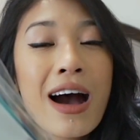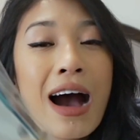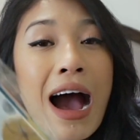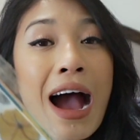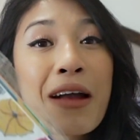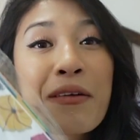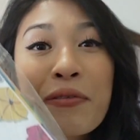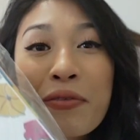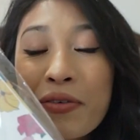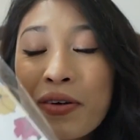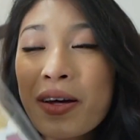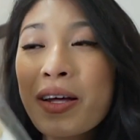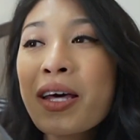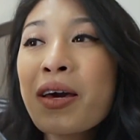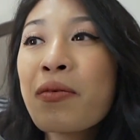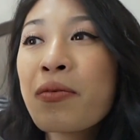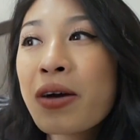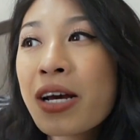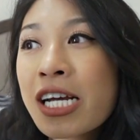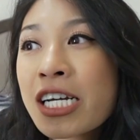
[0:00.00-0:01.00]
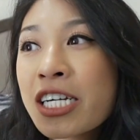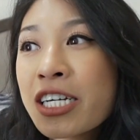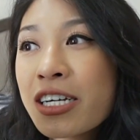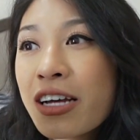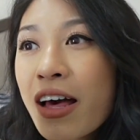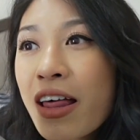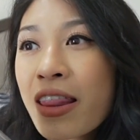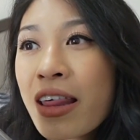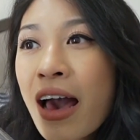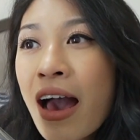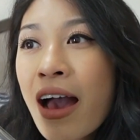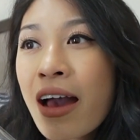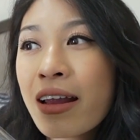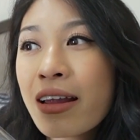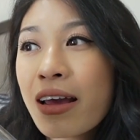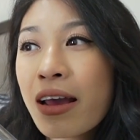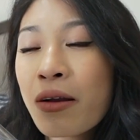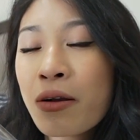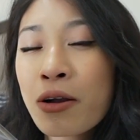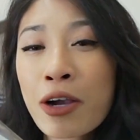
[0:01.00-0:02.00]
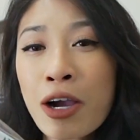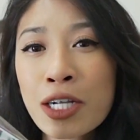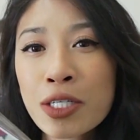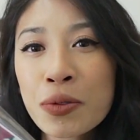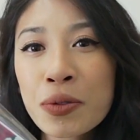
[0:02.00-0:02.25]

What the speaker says: I really wish that Erin Condren